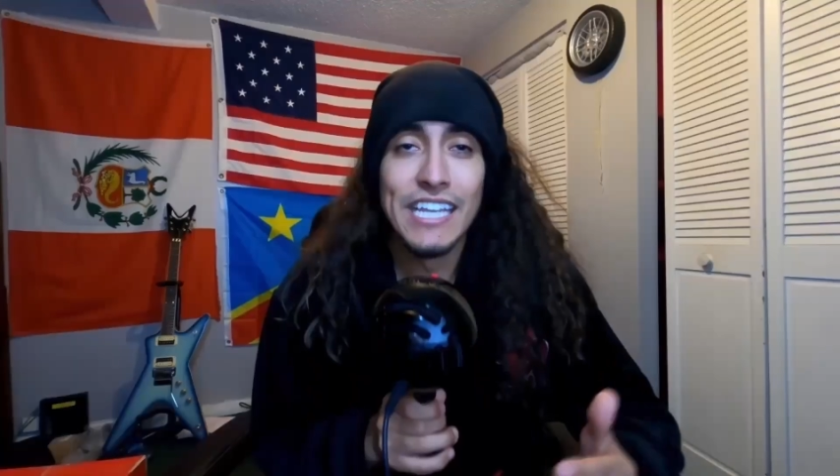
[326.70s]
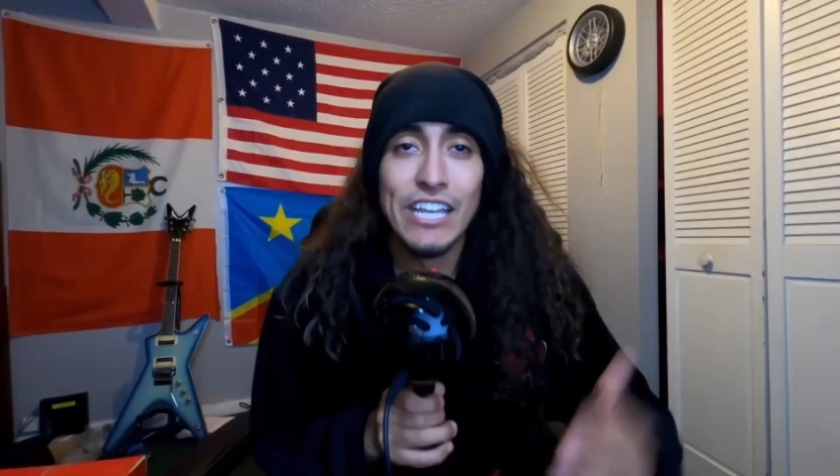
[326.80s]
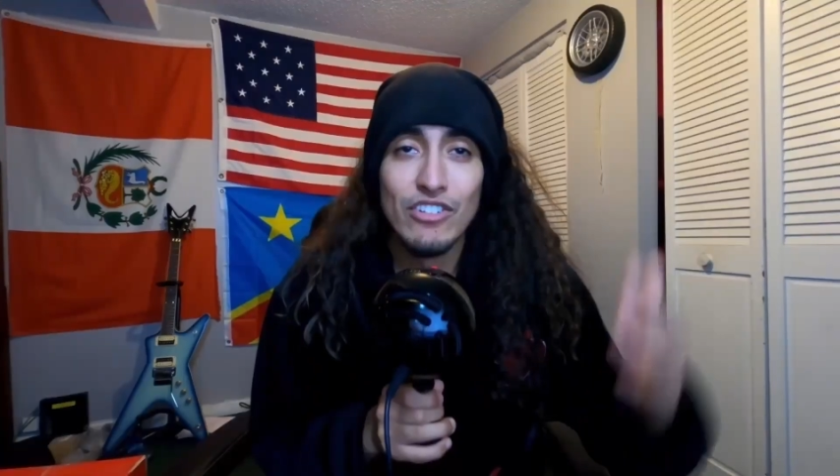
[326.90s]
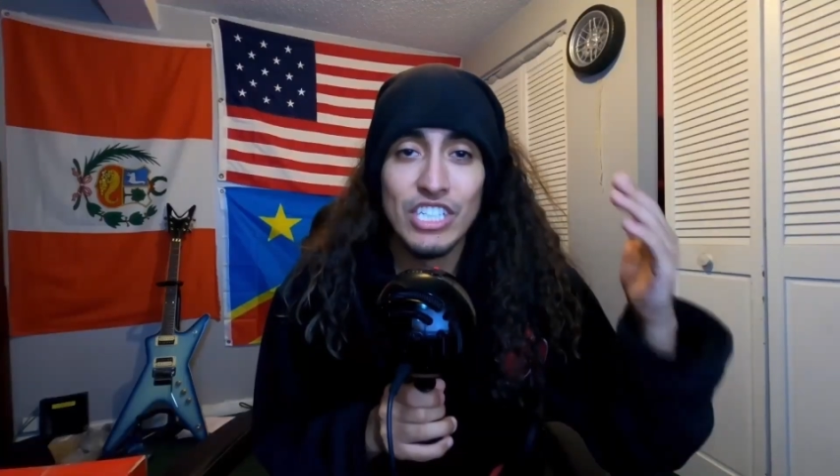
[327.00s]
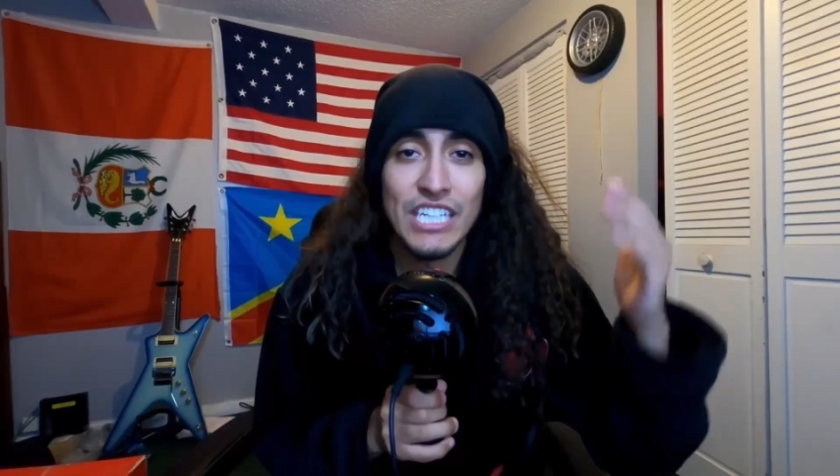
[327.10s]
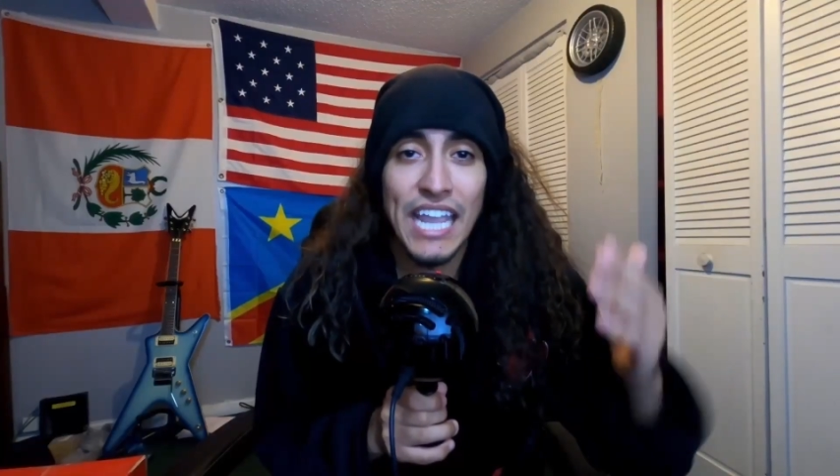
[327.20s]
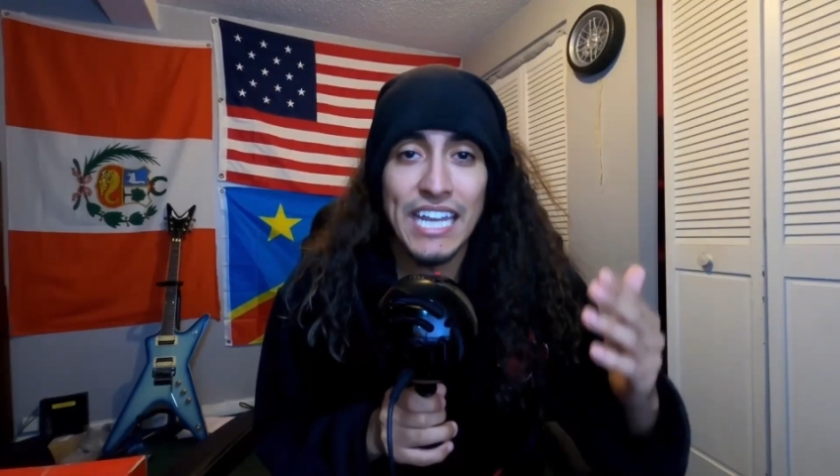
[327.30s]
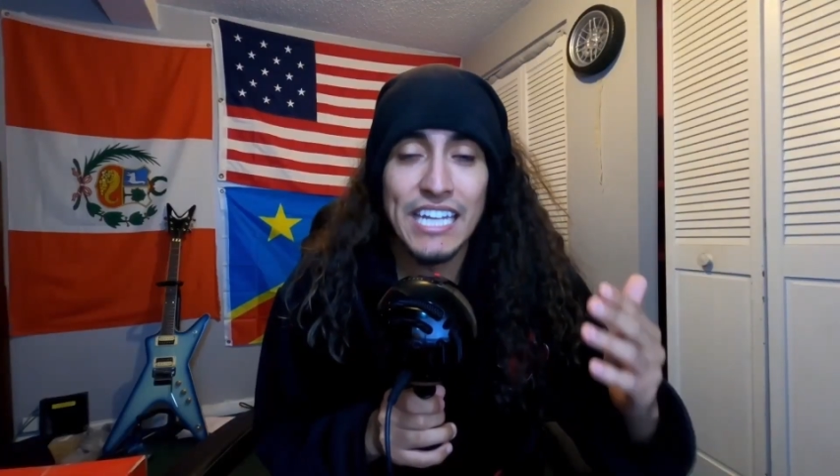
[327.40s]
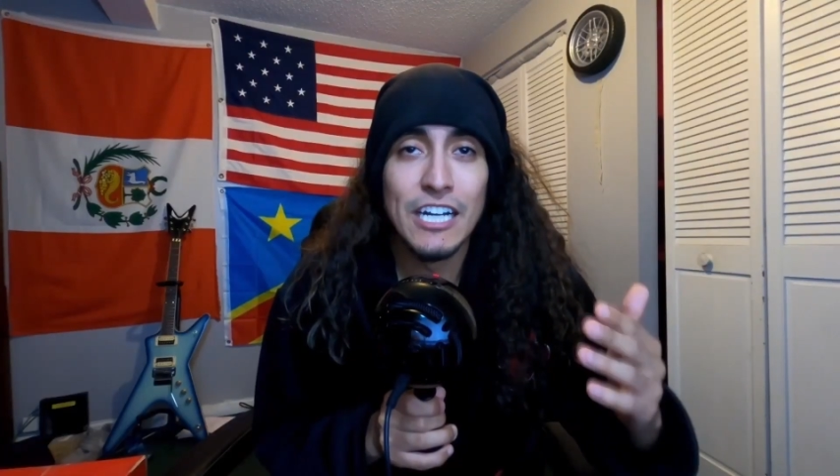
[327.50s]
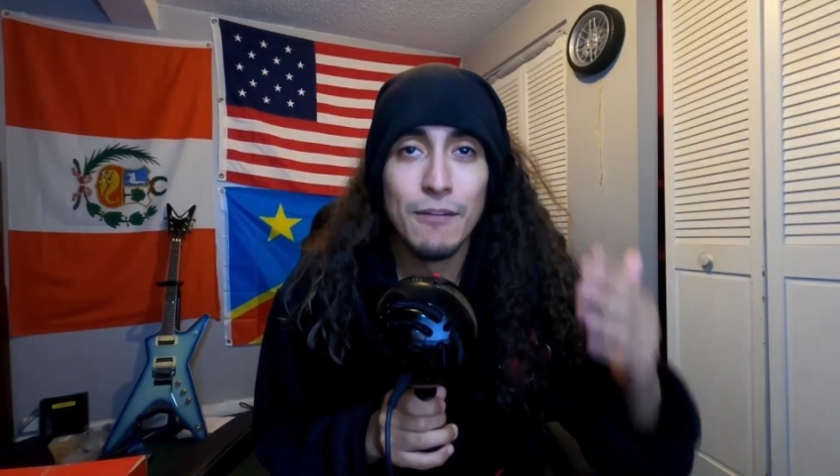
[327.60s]
If she
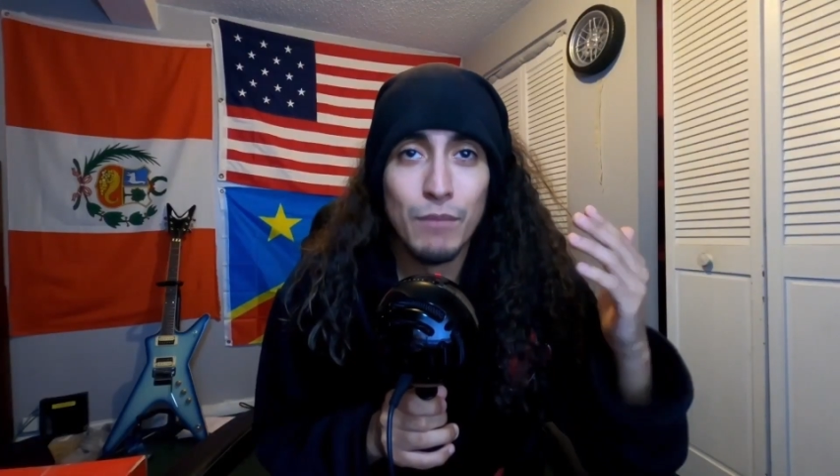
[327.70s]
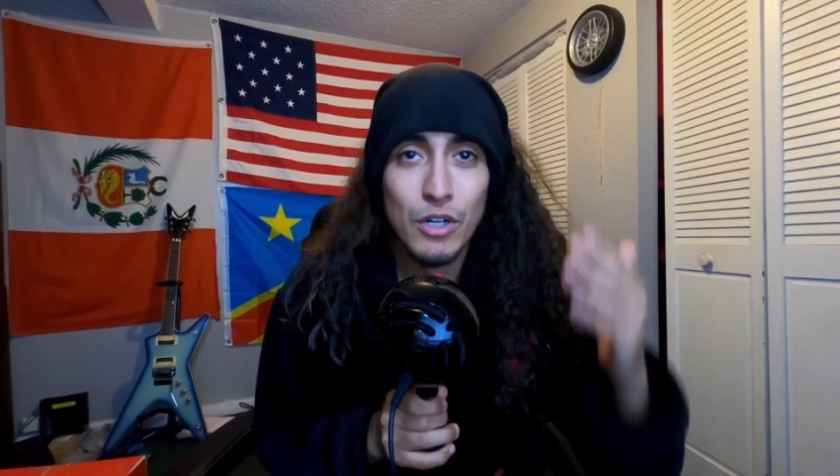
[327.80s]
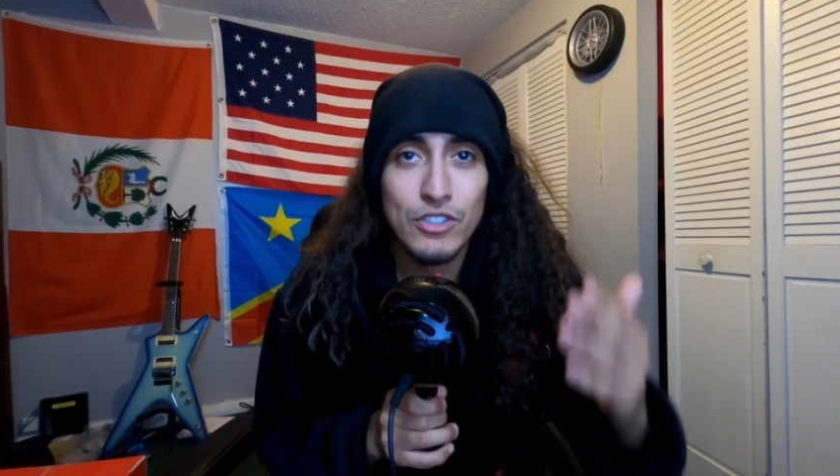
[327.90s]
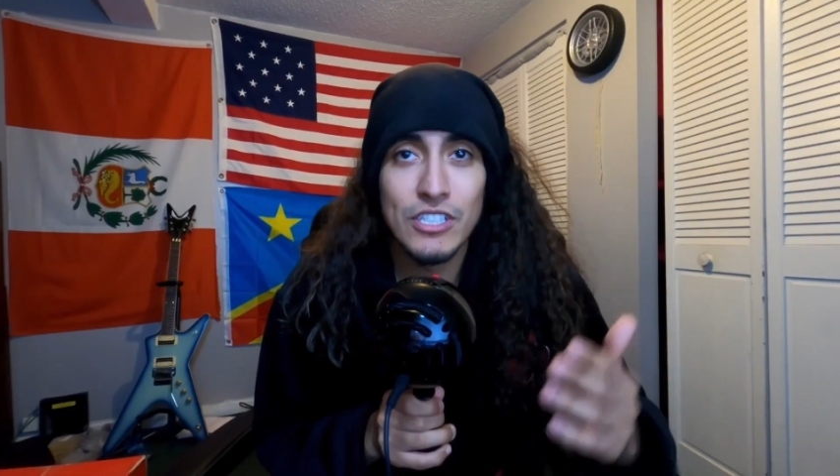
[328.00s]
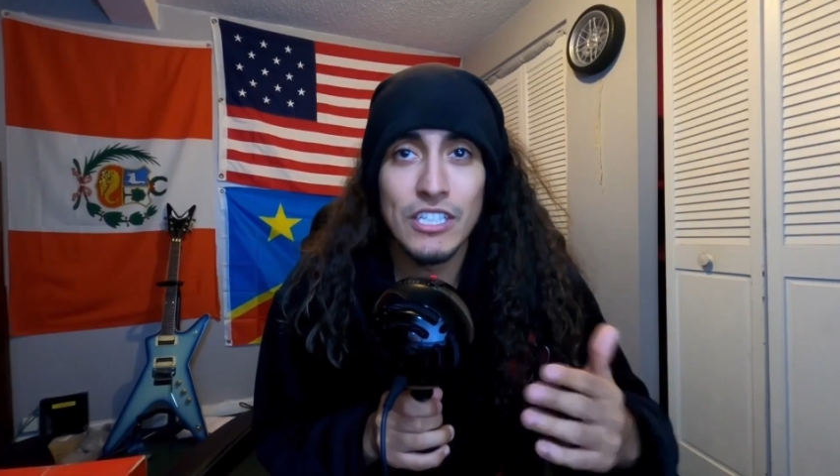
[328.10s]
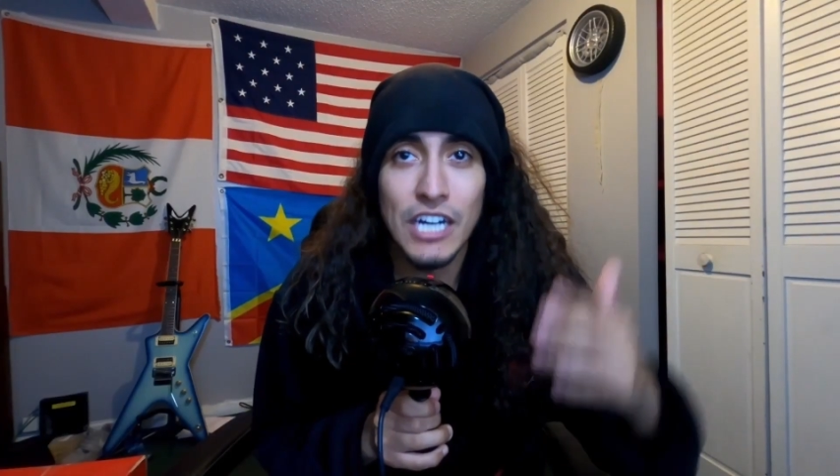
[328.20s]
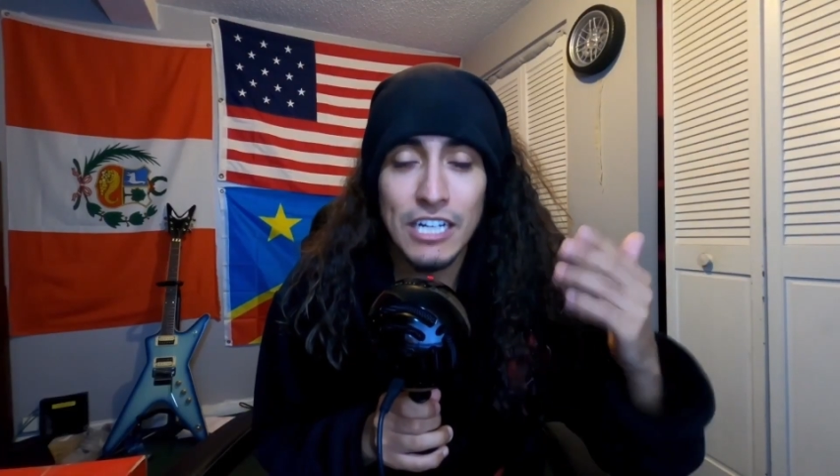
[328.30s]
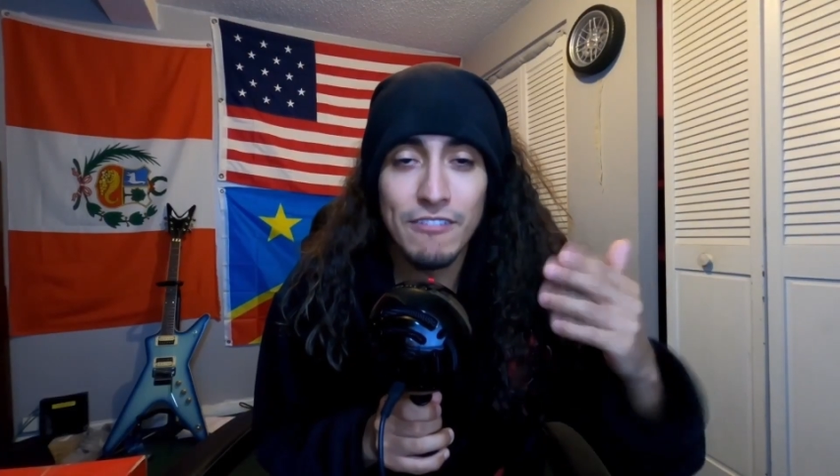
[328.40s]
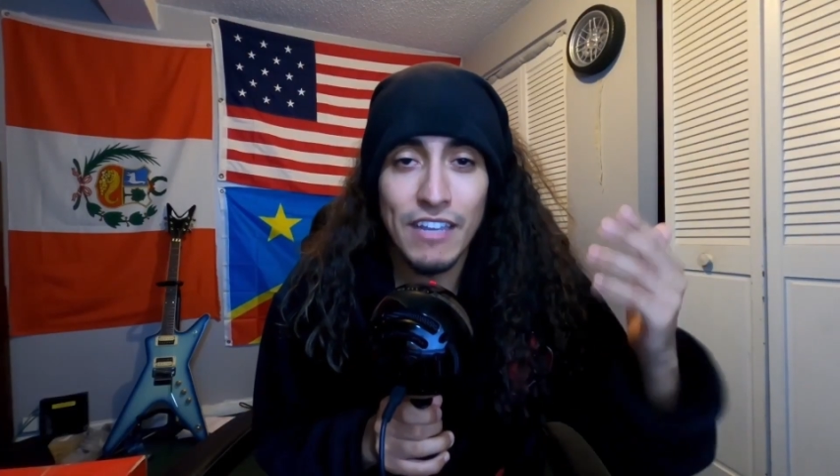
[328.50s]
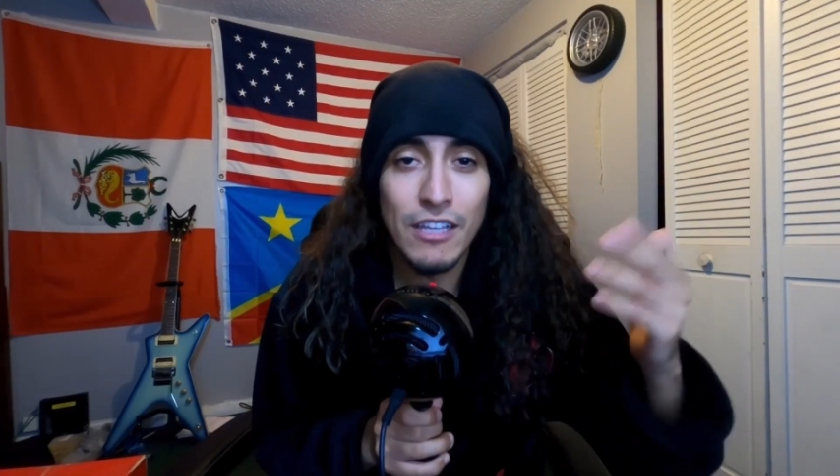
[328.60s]
hated emotionally
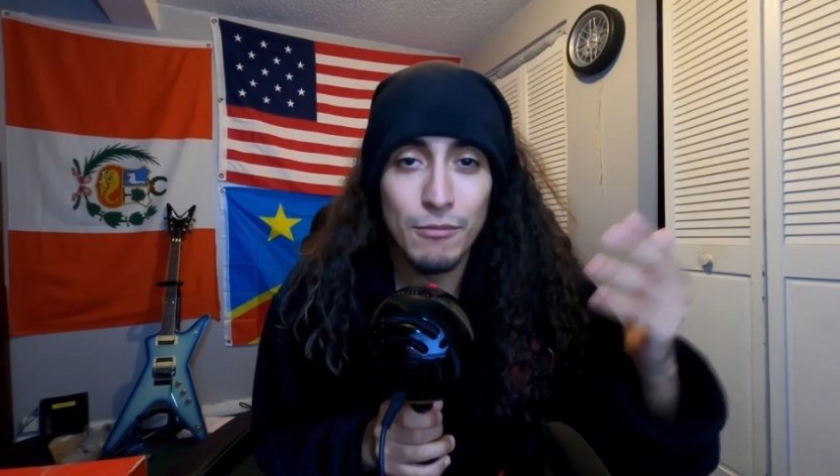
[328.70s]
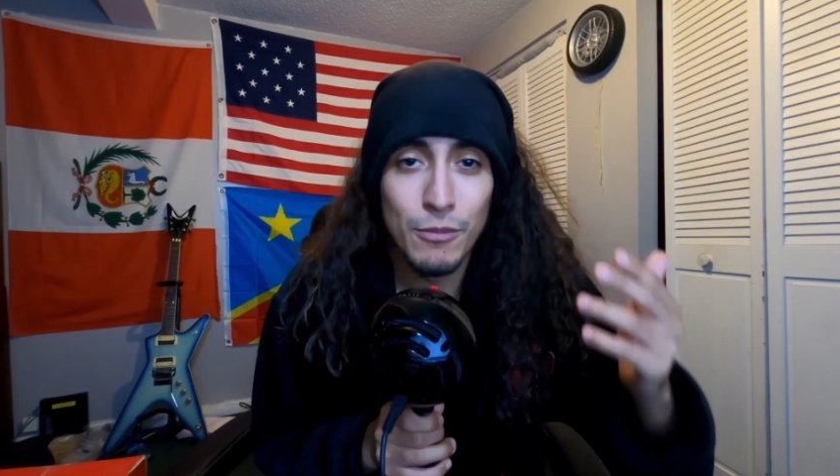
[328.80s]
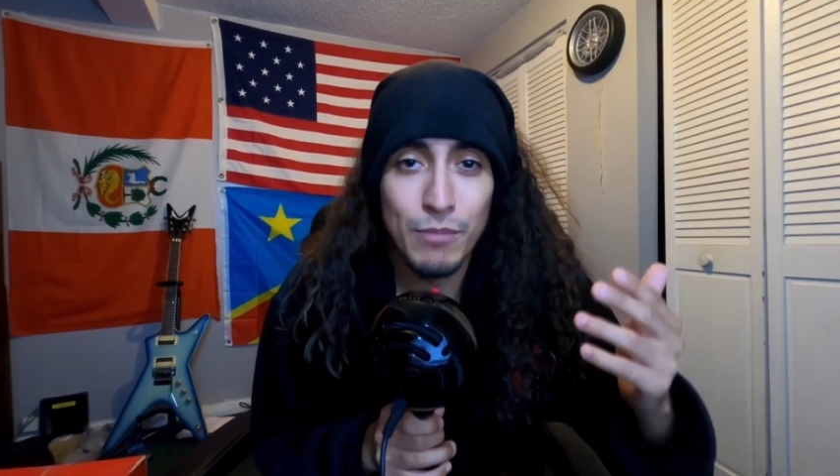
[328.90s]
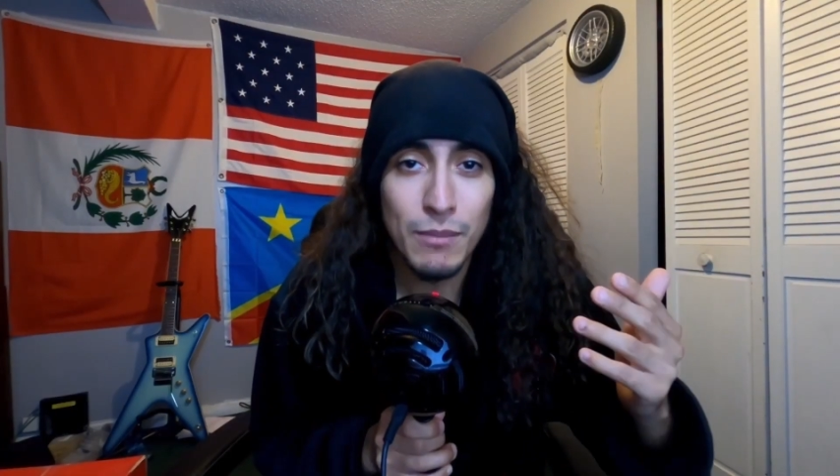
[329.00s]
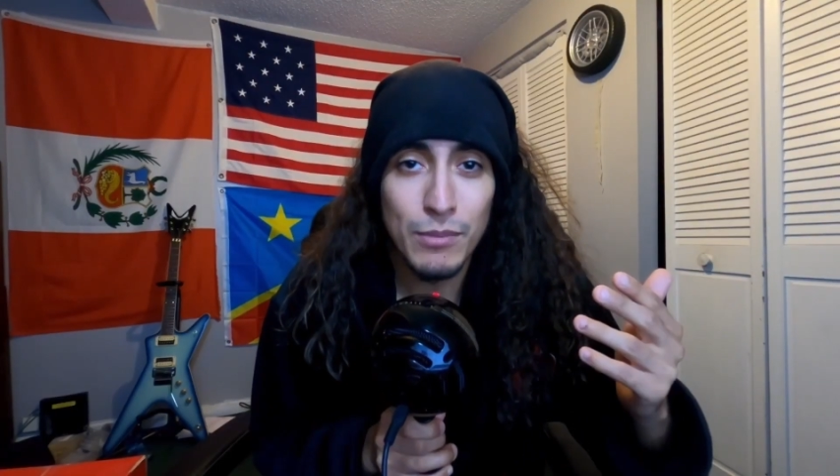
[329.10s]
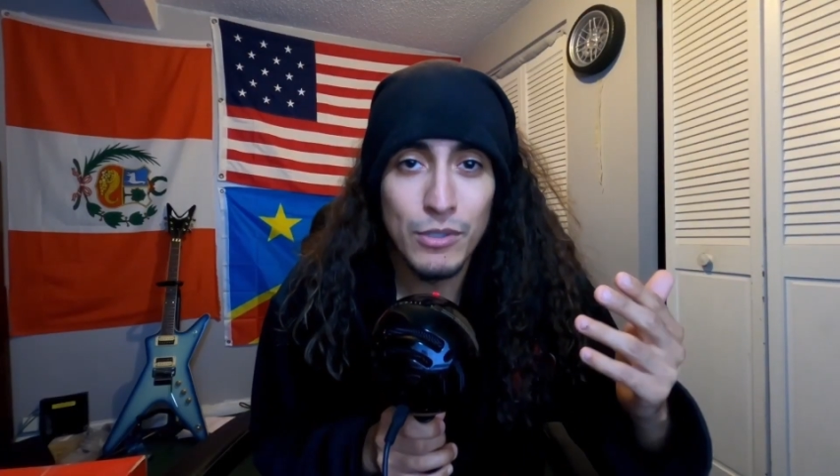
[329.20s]
unavailable people,